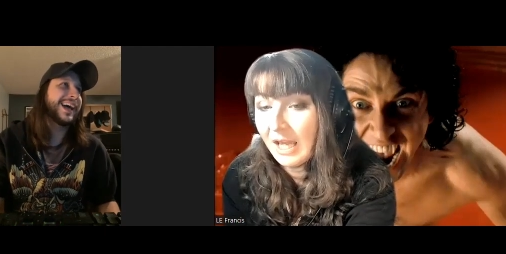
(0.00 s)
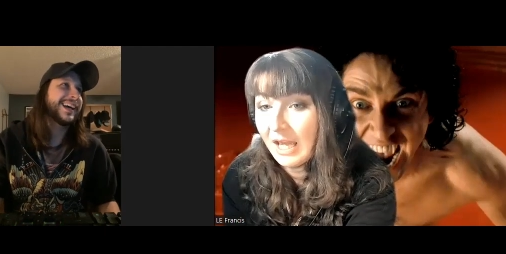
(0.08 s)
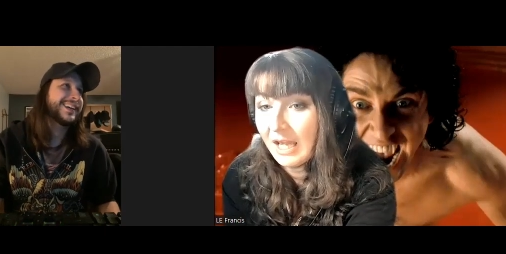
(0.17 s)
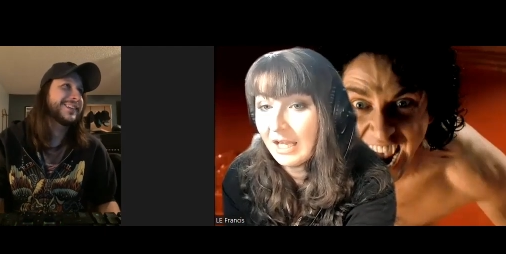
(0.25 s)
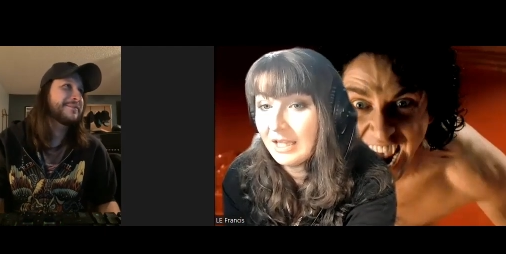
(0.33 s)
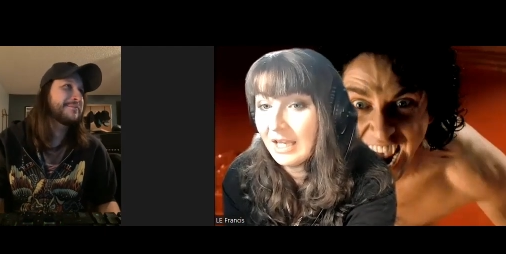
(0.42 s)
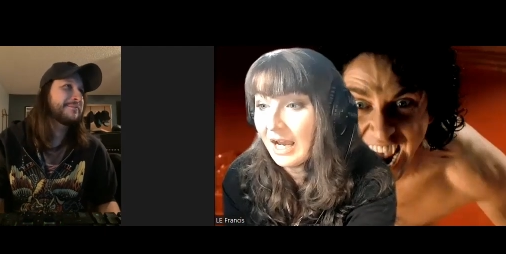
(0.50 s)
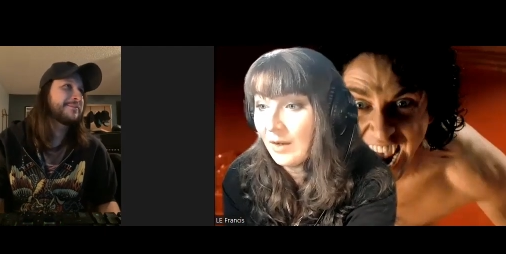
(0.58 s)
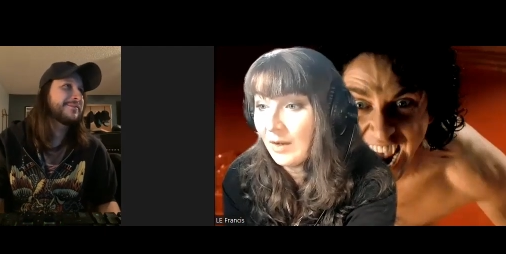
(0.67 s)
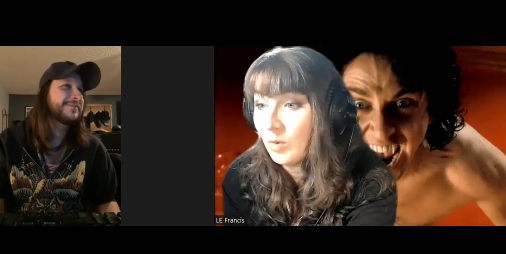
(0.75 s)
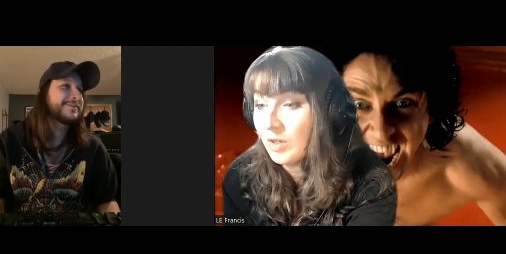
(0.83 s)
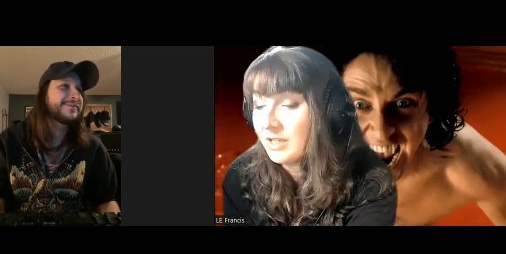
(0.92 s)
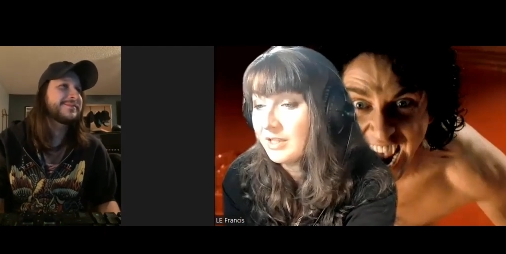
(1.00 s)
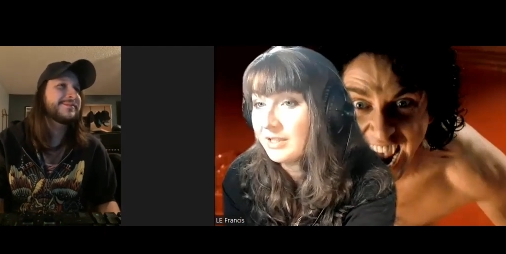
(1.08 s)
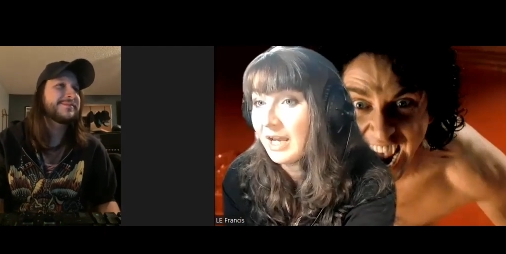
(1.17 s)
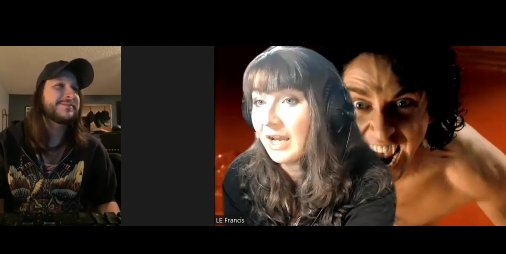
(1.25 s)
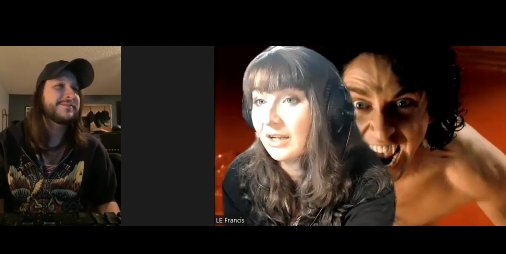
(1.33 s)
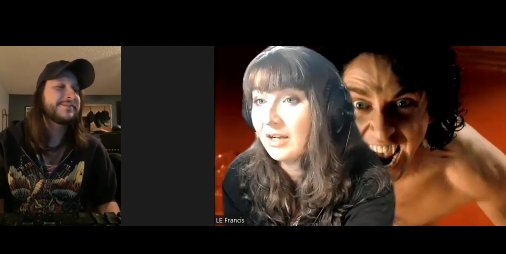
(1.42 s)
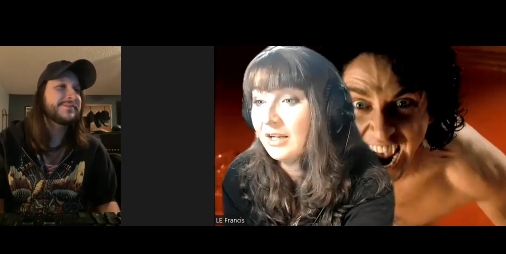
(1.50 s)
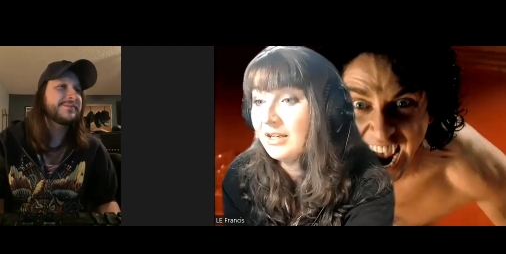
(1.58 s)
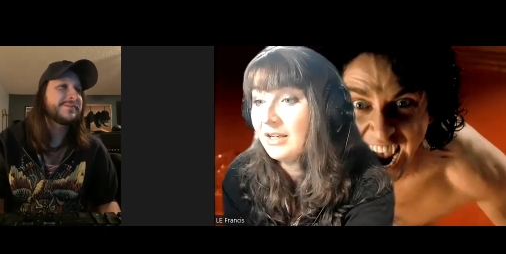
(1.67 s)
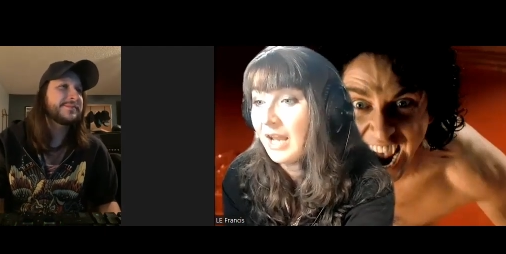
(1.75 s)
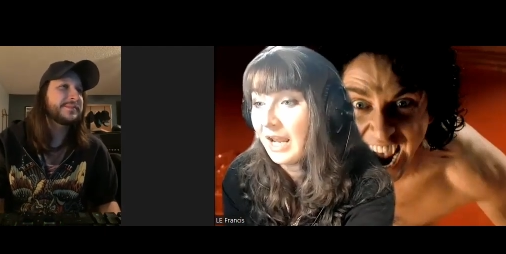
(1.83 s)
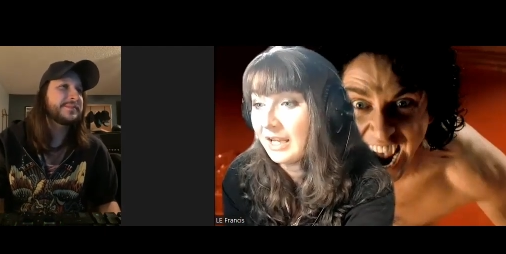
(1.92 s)
Speaker 1: And that was that got a
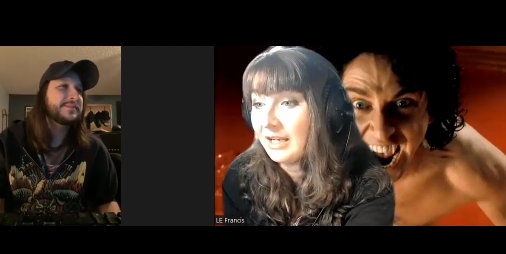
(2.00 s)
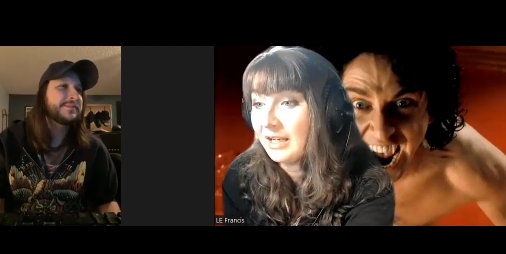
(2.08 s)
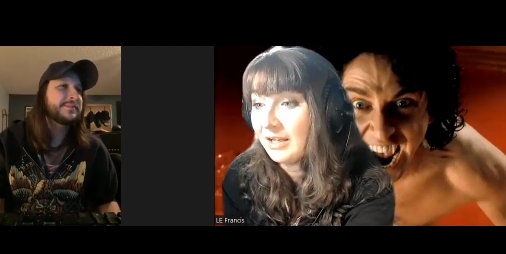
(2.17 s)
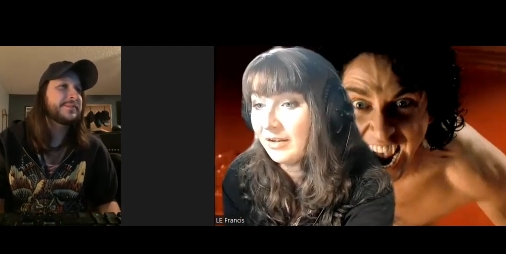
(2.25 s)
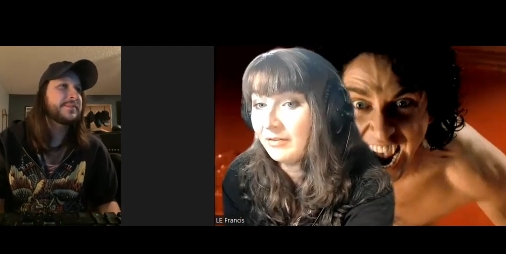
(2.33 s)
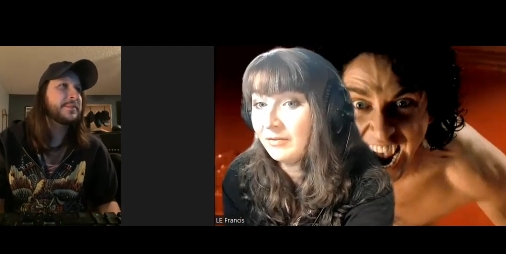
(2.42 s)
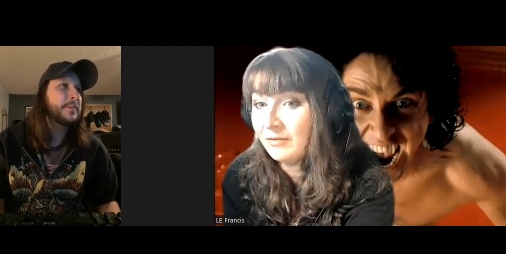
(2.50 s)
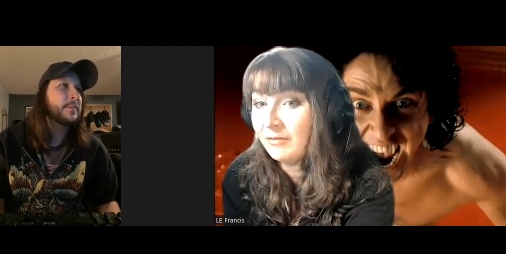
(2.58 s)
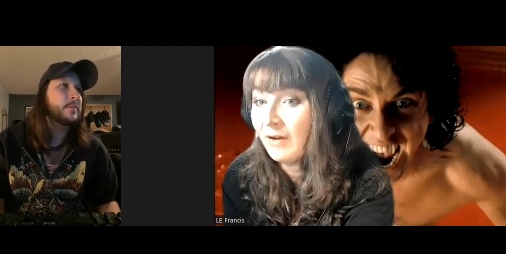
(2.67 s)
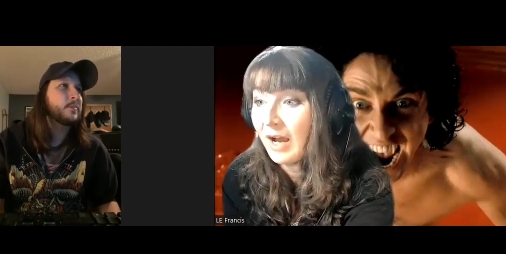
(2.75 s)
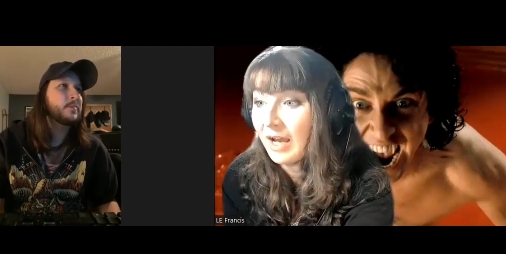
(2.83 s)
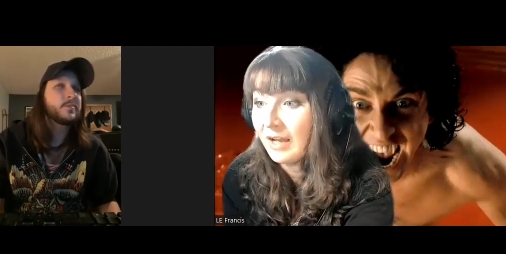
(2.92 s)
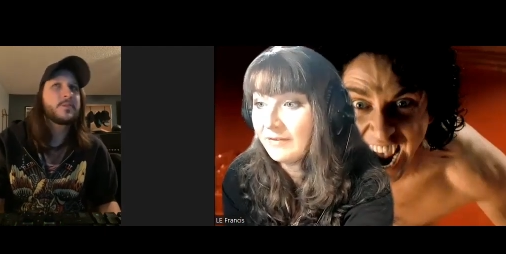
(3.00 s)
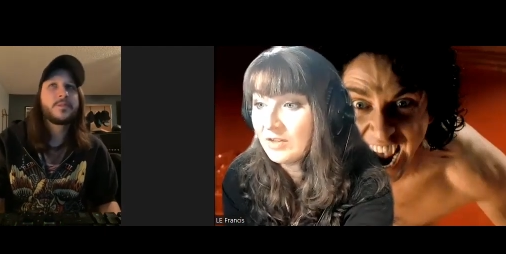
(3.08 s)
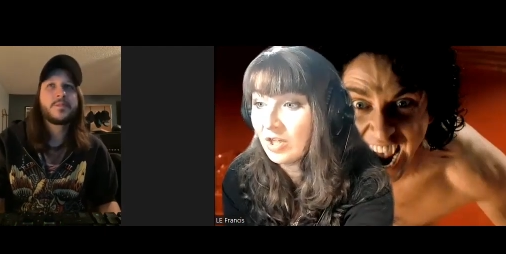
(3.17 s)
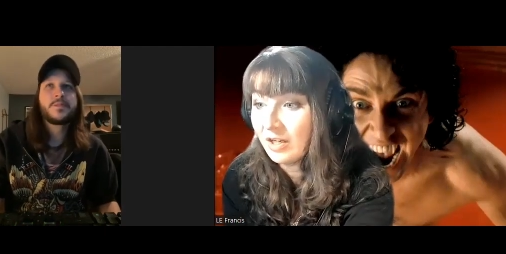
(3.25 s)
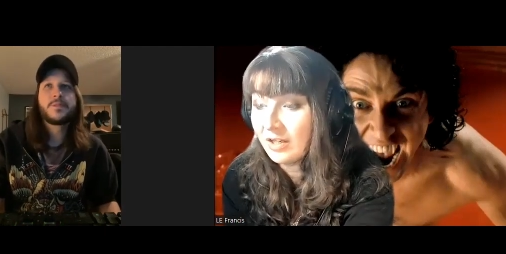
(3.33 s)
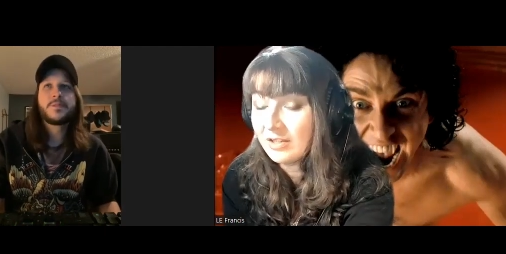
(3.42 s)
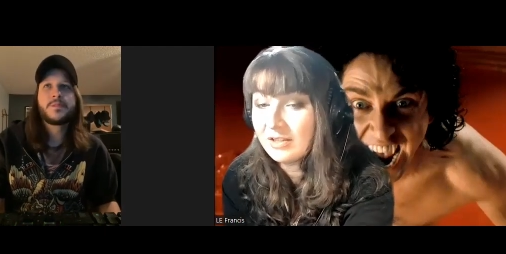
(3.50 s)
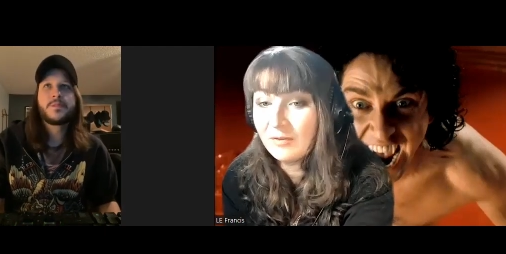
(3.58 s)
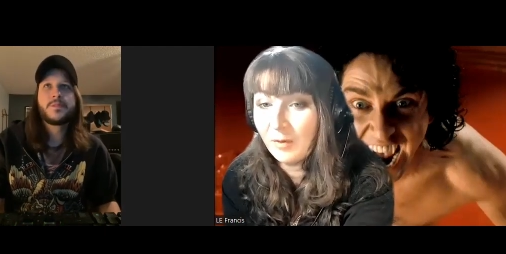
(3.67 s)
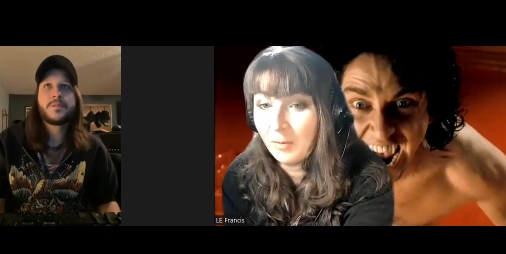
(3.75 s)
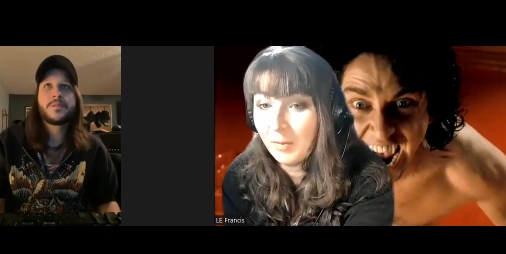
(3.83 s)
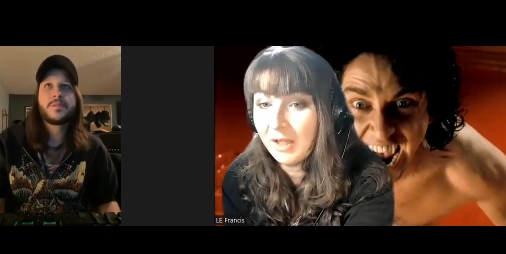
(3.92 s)
negative five chuds
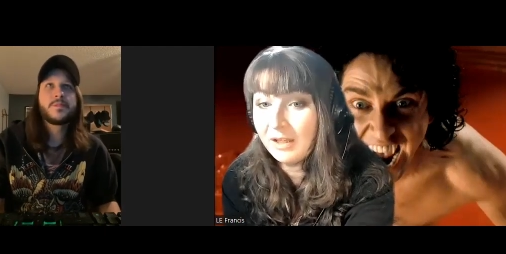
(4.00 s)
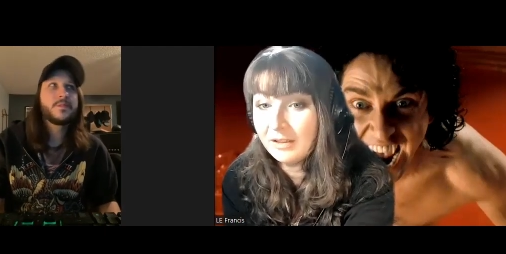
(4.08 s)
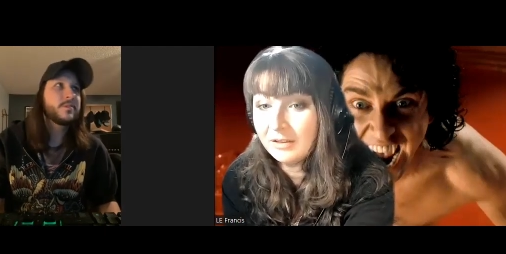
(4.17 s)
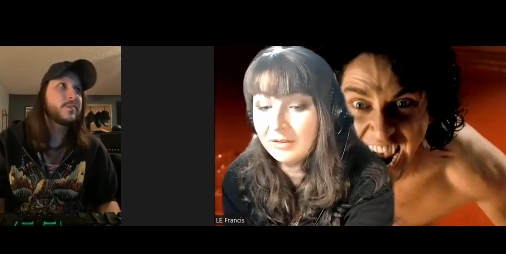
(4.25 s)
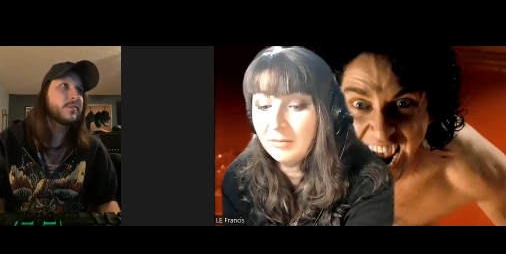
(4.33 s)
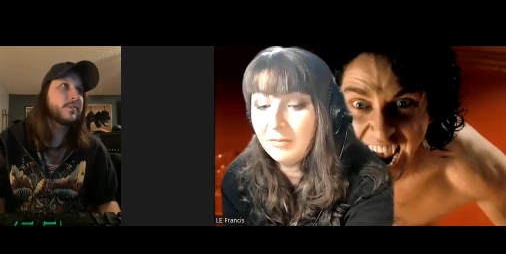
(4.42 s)
for me